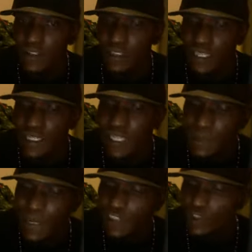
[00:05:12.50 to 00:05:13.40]
And they
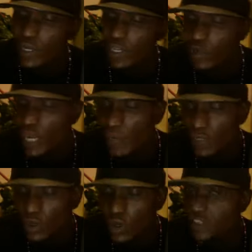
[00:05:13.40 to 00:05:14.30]
made sure they crammed it
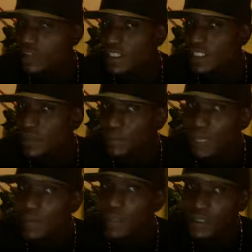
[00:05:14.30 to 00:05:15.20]
on. So I said
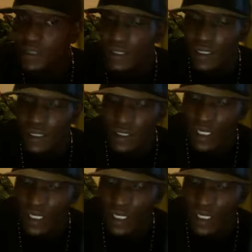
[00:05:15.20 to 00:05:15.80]
maybe the